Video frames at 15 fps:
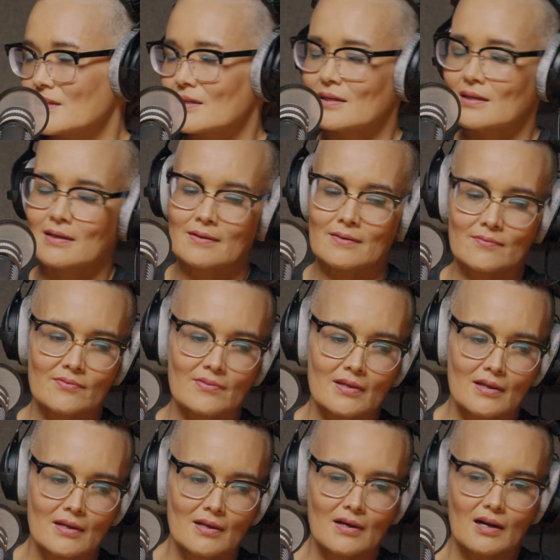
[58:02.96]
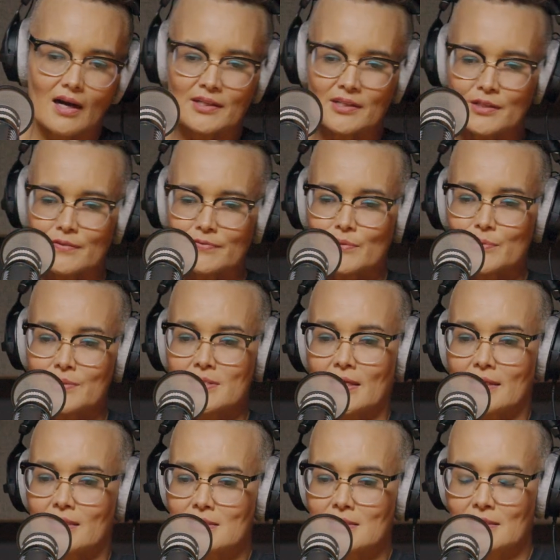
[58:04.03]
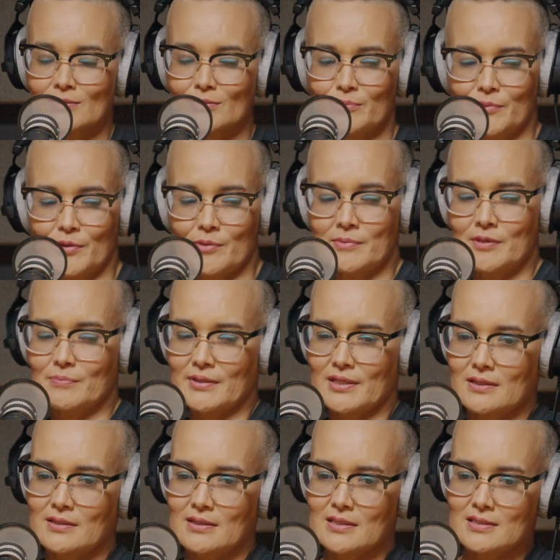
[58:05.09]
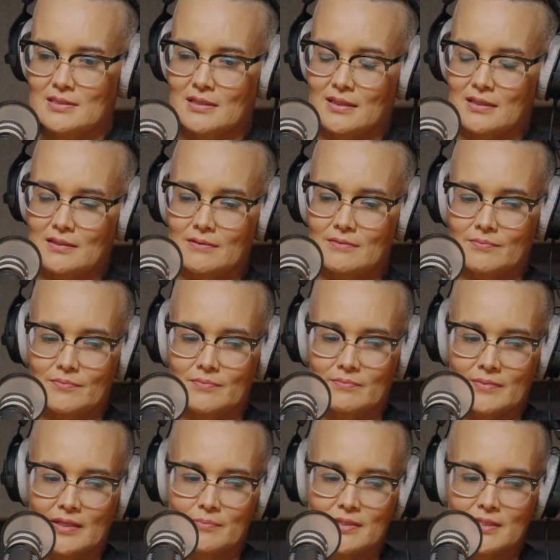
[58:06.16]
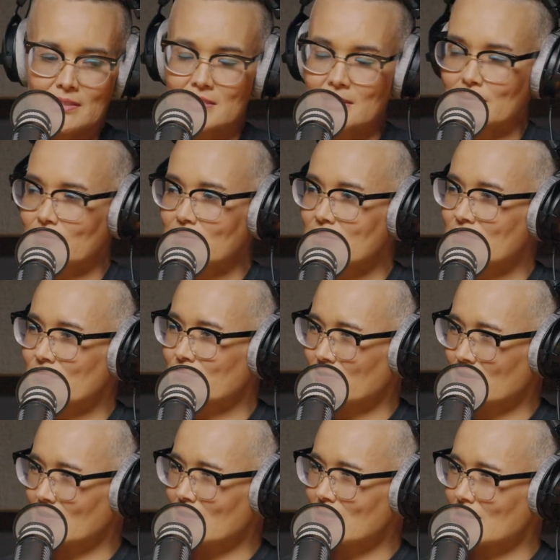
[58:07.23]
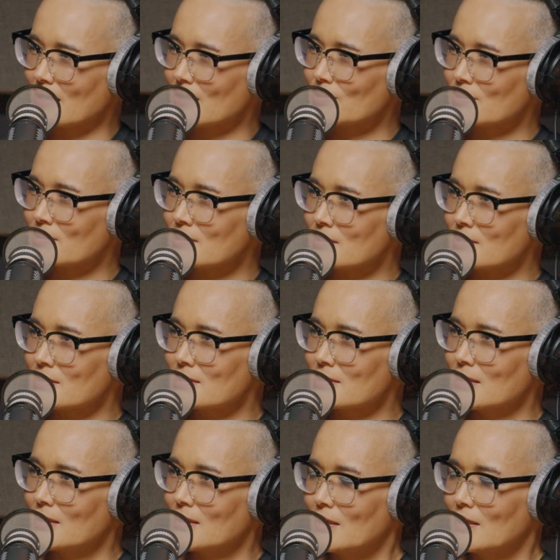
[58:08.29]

Yeah. I don't know if it was like a single moment, but I think it's like maybe a series of realizations.